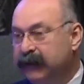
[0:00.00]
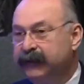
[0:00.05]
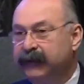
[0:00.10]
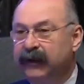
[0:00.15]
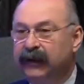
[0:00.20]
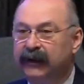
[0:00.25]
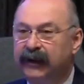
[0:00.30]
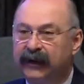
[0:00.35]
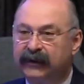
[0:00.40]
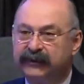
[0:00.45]

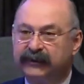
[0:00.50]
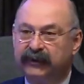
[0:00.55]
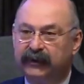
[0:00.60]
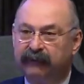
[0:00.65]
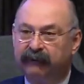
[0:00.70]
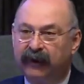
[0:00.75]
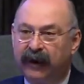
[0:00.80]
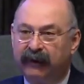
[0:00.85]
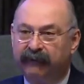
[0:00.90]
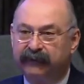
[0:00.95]
the election
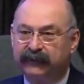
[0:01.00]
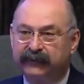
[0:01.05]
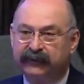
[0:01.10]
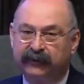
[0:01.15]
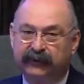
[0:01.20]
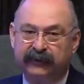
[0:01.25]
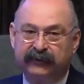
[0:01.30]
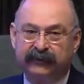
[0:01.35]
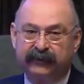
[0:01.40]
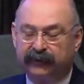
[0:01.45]
of
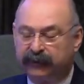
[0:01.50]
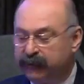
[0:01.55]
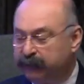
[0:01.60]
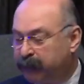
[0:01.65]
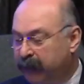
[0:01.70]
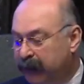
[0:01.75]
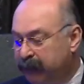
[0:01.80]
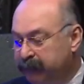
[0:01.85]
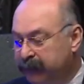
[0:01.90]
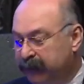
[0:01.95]
officers or
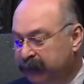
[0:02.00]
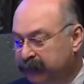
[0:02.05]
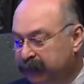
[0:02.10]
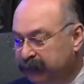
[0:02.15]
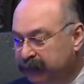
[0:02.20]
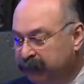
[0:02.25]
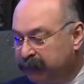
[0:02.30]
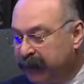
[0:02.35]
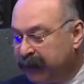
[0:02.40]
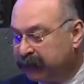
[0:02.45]
departmental
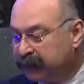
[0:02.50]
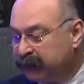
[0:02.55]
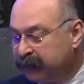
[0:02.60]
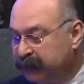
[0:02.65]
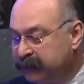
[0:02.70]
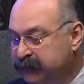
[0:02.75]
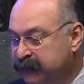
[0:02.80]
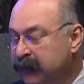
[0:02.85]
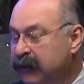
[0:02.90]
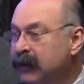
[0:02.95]

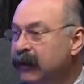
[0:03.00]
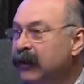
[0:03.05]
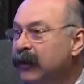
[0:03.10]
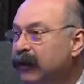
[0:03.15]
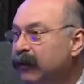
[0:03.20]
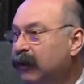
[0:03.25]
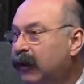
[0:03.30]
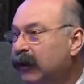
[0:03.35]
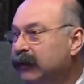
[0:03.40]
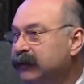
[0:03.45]
directors,
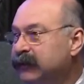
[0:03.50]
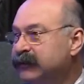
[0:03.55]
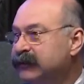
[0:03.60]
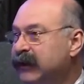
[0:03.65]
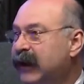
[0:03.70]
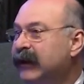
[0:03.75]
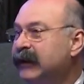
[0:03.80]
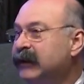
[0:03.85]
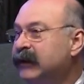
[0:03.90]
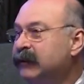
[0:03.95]
are all
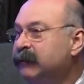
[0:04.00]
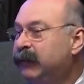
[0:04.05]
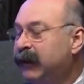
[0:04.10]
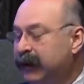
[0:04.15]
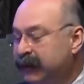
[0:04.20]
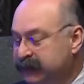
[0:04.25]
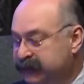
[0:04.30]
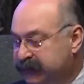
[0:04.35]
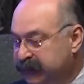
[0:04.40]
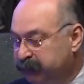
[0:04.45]
decided
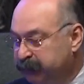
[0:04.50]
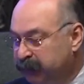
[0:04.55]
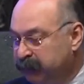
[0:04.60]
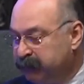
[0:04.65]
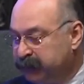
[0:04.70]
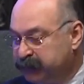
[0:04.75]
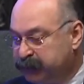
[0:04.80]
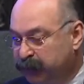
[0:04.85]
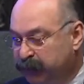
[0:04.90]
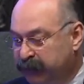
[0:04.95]
by a simple
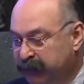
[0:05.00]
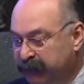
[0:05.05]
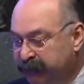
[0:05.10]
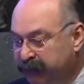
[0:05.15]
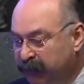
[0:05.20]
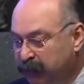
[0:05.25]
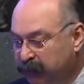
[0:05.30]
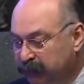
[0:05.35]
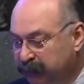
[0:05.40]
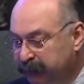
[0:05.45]
majority
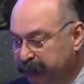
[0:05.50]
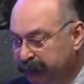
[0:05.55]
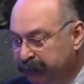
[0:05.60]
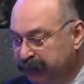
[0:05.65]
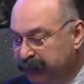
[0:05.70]
vote.